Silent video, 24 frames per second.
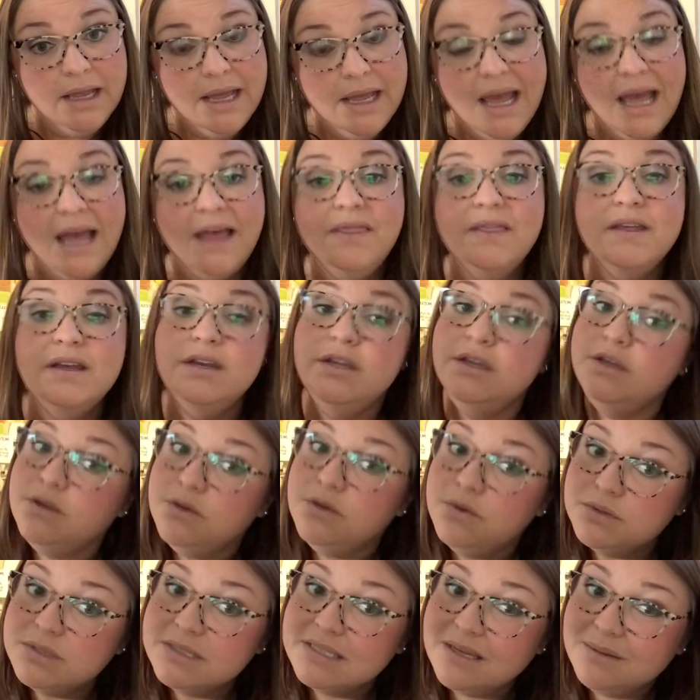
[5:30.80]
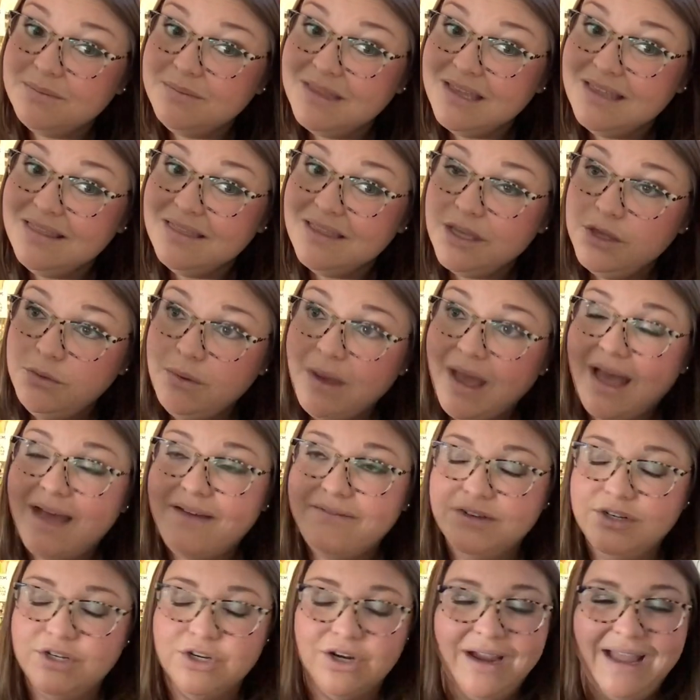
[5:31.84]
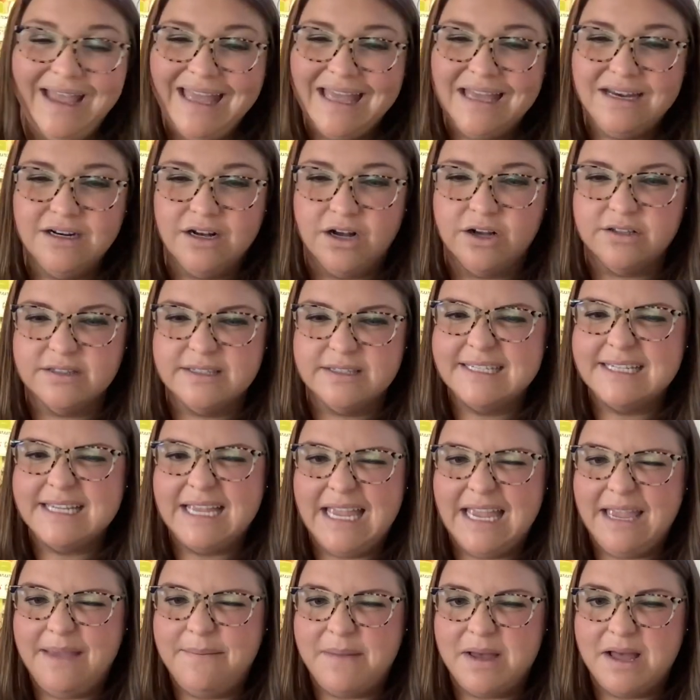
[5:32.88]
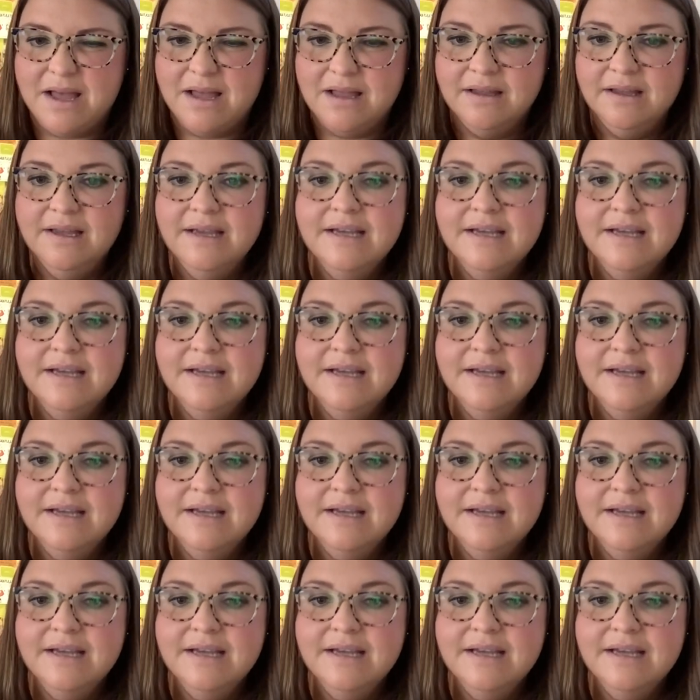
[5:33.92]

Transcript: And then you use something that you have in your head called schema.